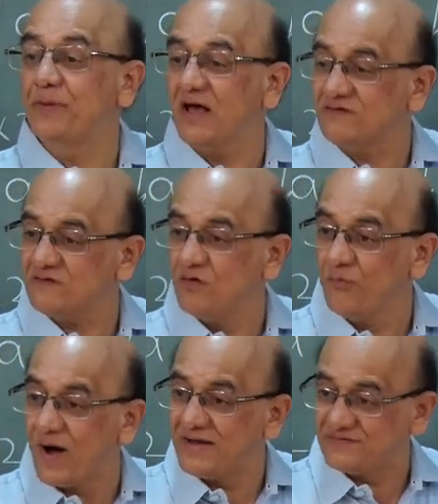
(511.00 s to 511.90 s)
plus
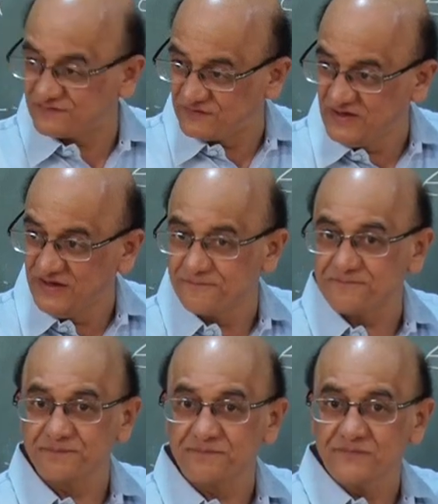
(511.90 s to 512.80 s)
yc.
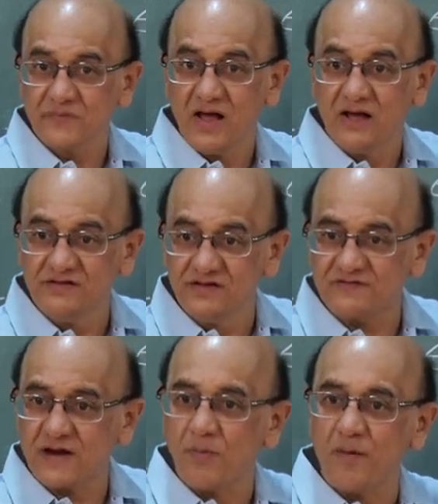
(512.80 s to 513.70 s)
This
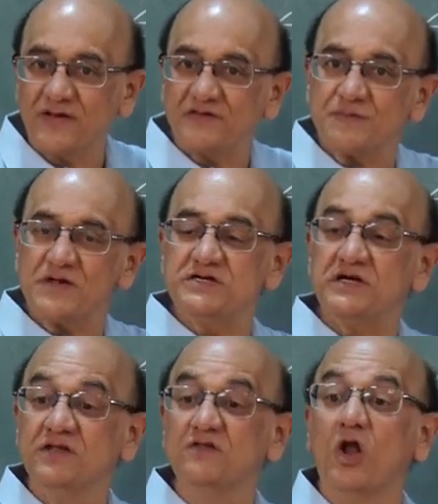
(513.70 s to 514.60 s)
type of
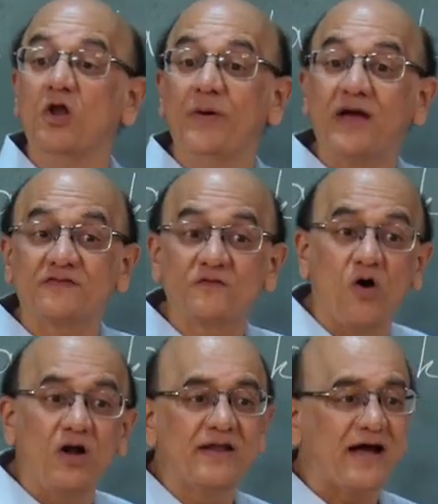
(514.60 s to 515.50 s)
expression is always
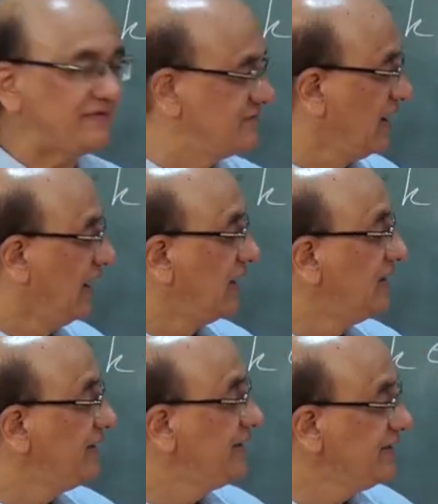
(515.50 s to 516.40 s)
called as
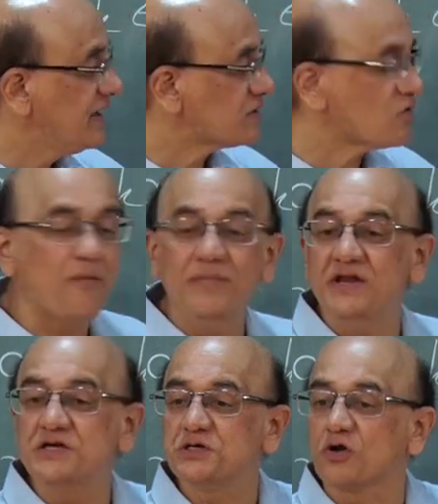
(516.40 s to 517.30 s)
linear
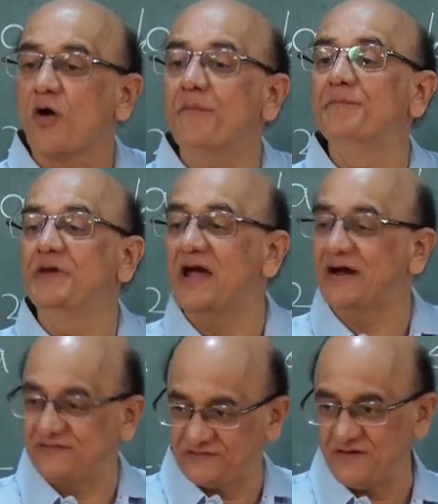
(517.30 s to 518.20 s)
combination of b
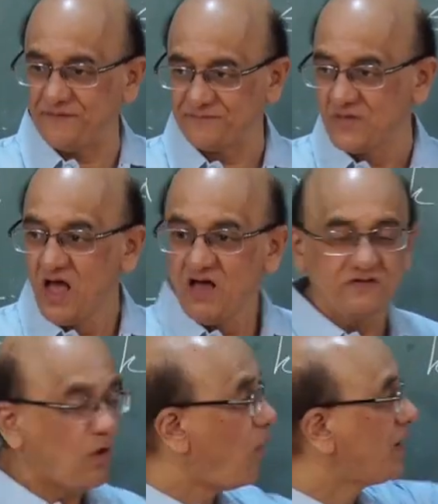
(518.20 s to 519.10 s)
and c.
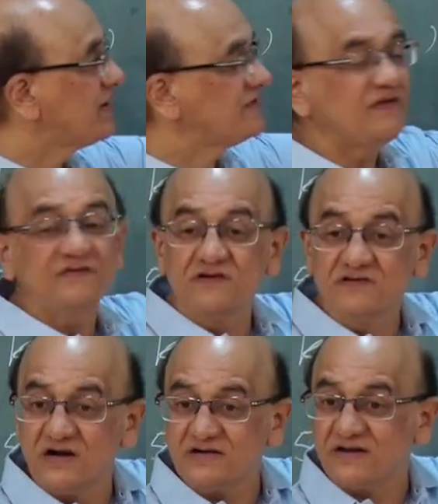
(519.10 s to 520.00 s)
So, what does this
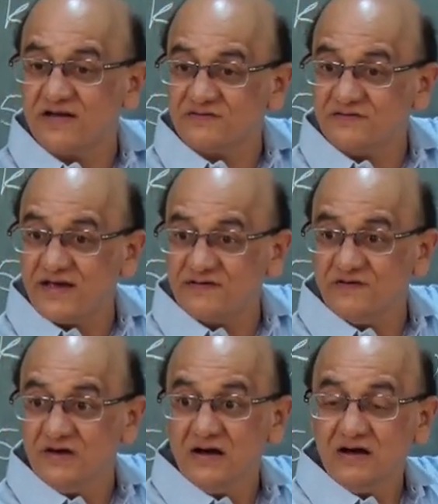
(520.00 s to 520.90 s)
result says
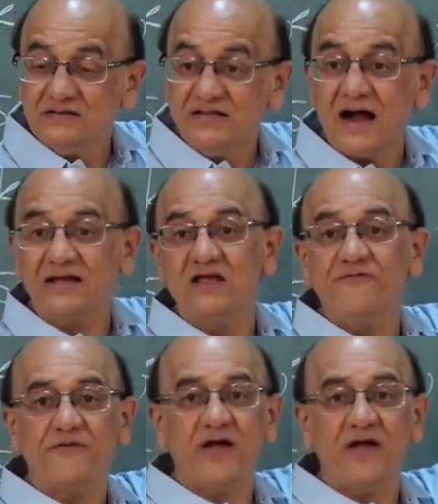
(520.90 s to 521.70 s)
that if